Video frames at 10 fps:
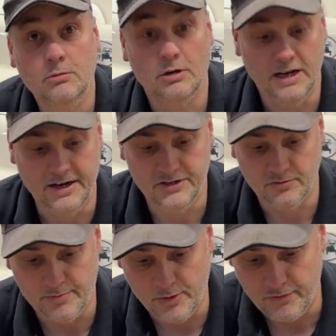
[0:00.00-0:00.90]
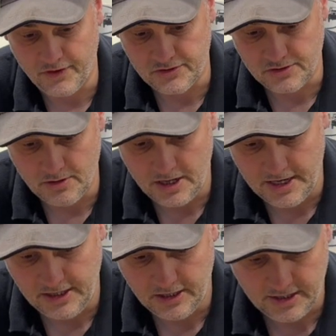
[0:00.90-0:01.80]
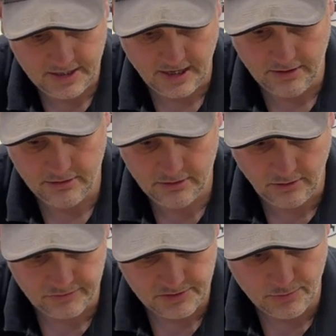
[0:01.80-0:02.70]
will allow you to remove those, and then you can obviously